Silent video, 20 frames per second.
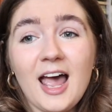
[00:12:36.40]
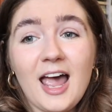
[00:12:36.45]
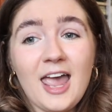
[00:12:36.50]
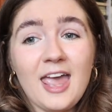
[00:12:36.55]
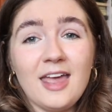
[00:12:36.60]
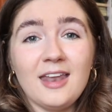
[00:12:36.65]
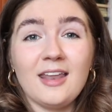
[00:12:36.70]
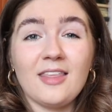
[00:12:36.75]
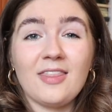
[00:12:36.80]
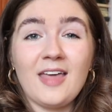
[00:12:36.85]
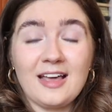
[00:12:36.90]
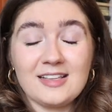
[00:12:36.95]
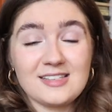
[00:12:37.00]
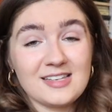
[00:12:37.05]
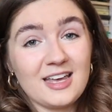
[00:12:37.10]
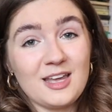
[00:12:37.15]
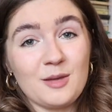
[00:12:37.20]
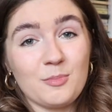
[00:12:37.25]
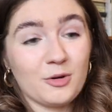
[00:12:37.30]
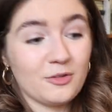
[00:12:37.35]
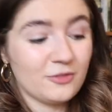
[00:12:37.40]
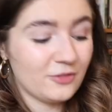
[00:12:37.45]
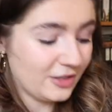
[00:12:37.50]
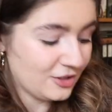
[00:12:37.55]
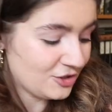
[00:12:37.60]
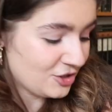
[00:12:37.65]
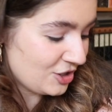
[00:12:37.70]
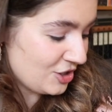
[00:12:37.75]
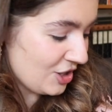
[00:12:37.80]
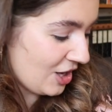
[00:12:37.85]
in that type of
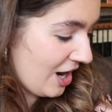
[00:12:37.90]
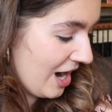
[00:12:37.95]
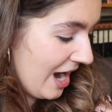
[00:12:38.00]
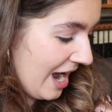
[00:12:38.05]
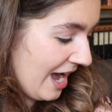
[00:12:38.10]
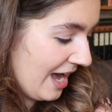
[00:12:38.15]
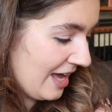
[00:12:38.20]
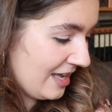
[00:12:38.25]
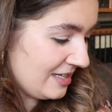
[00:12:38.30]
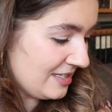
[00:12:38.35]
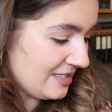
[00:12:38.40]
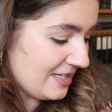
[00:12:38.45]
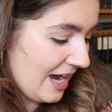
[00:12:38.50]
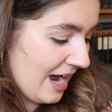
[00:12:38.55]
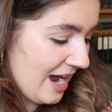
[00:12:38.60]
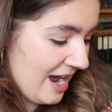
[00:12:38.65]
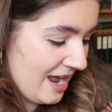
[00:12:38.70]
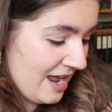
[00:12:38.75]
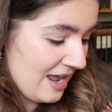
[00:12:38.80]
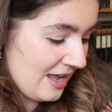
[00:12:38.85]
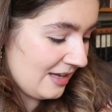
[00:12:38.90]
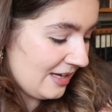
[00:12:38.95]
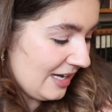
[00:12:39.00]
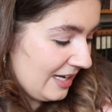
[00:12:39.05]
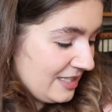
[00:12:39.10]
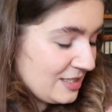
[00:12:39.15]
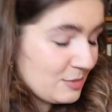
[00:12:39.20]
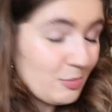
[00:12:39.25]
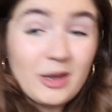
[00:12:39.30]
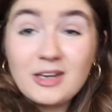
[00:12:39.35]
literature, and I
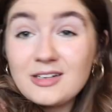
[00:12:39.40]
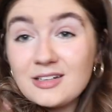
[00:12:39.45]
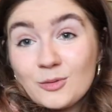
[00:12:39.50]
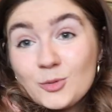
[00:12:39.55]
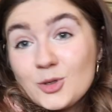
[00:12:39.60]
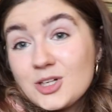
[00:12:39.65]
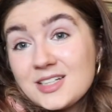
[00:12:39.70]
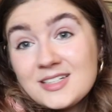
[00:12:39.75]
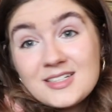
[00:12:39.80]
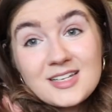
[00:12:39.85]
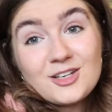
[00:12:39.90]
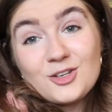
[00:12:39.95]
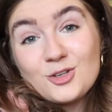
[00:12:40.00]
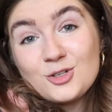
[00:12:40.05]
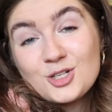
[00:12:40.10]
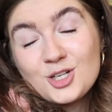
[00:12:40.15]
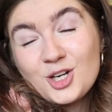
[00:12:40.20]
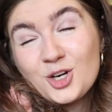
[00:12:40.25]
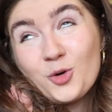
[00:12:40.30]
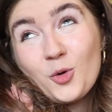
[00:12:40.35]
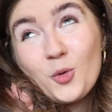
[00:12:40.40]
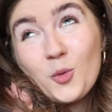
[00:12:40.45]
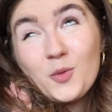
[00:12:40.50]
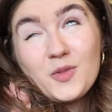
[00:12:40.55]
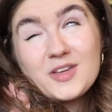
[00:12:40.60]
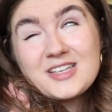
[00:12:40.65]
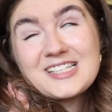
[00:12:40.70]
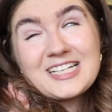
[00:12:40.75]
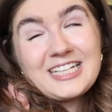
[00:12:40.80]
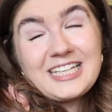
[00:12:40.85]
expect I will continue to grow
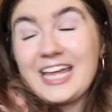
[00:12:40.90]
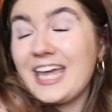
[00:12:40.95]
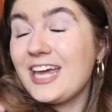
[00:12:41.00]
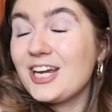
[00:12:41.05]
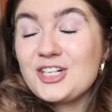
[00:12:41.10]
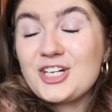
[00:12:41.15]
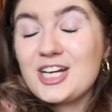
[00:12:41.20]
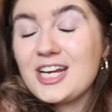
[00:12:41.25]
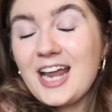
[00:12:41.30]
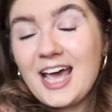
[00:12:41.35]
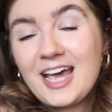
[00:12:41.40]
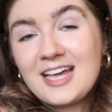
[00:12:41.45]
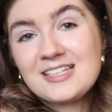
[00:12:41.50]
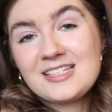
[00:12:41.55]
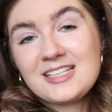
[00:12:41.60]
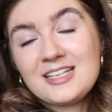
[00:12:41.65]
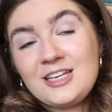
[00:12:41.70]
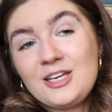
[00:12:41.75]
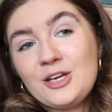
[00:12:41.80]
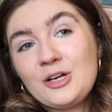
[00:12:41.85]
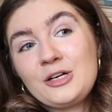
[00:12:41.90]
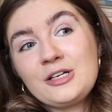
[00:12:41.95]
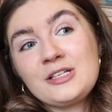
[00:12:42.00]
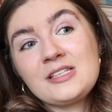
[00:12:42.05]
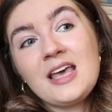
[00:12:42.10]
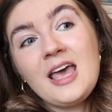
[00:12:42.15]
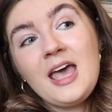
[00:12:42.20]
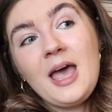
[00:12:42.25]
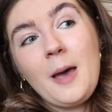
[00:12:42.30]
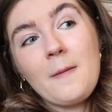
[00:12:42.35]
this collection as the
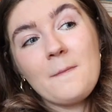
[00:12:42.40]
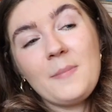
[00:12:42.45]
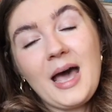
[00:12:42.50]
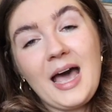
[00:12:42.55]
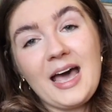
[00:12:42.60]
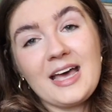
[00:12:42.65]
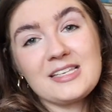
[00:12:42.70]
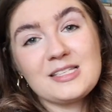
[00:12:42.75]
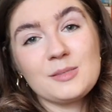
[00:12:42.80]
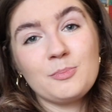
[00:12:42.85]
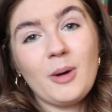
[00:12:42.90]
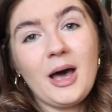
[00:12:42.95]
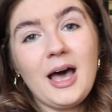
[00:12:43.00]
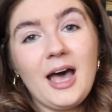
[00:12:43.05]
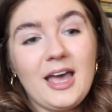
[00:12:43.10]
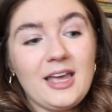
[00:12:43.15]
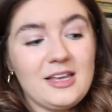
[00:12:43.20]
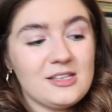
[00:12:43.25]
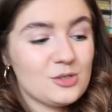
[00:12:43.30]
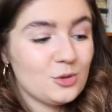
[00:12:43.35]
years pass by.